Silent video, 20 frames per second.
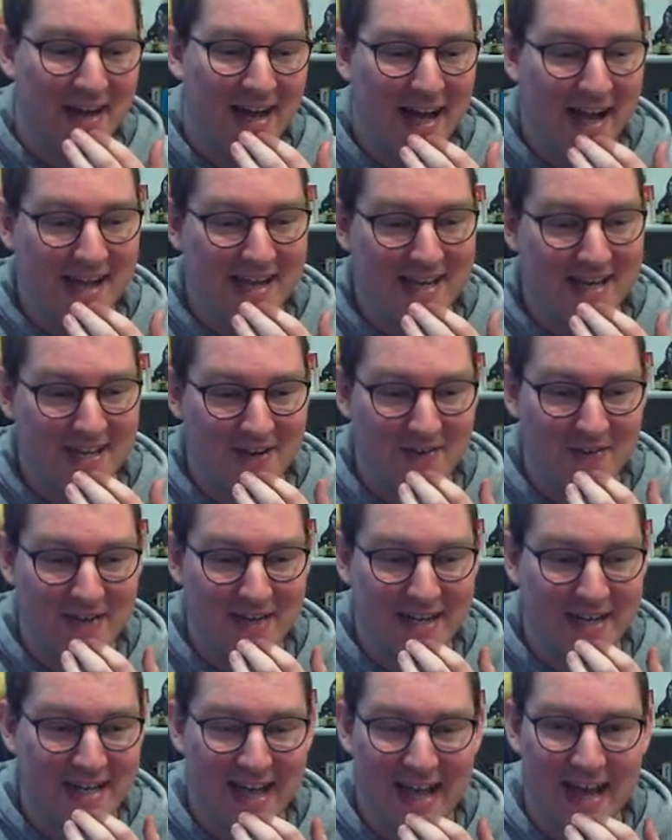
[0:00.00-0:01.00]
I
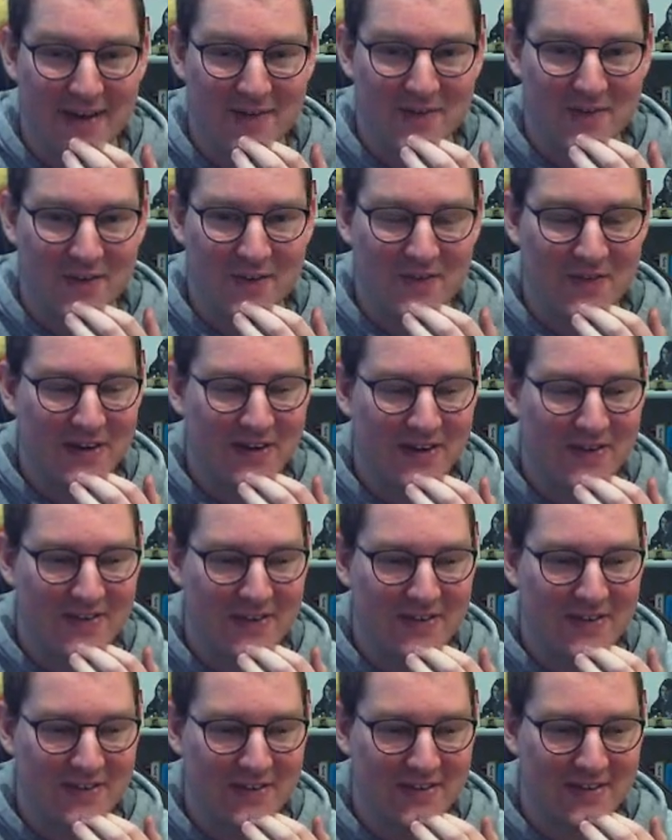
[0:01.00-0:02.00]
don't care one way or
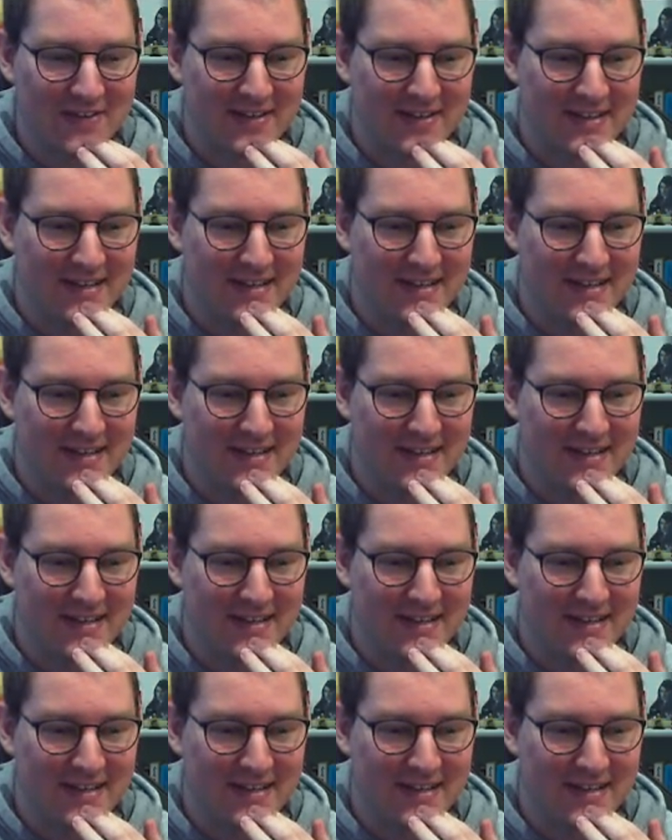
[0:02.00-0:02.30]
the other.